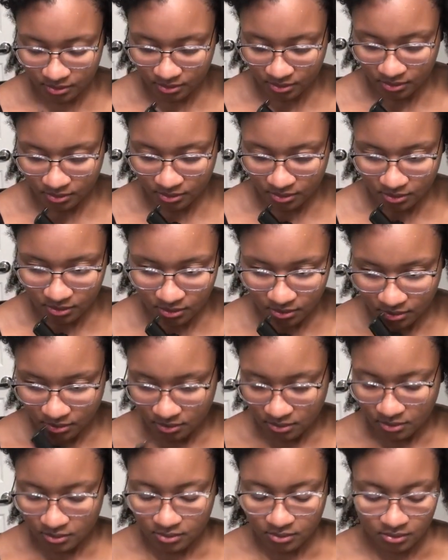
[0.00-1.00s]

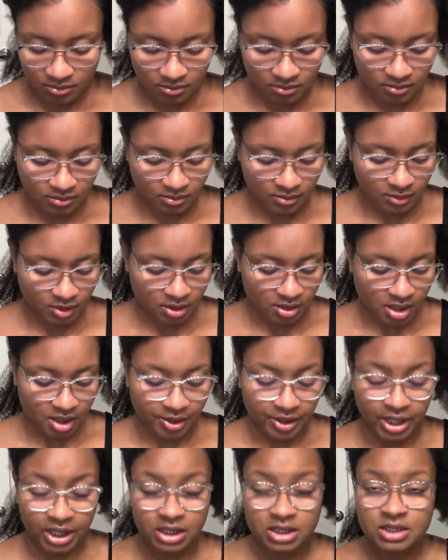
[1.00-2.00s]
All
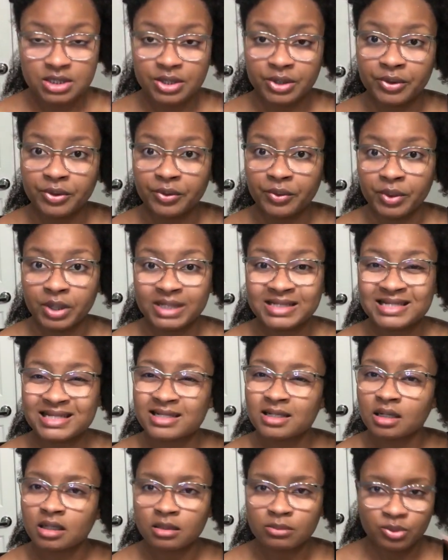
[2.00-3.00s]
right, so it said
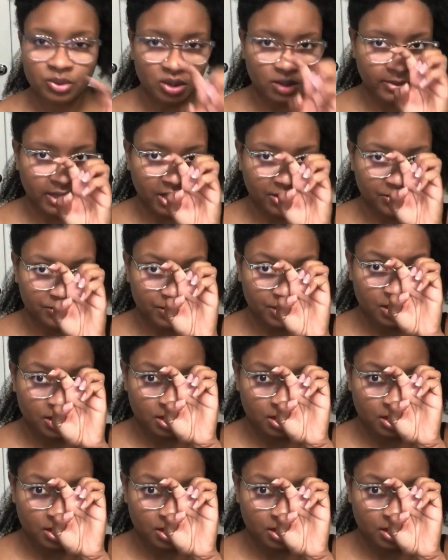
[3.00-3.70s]
a liberal amount.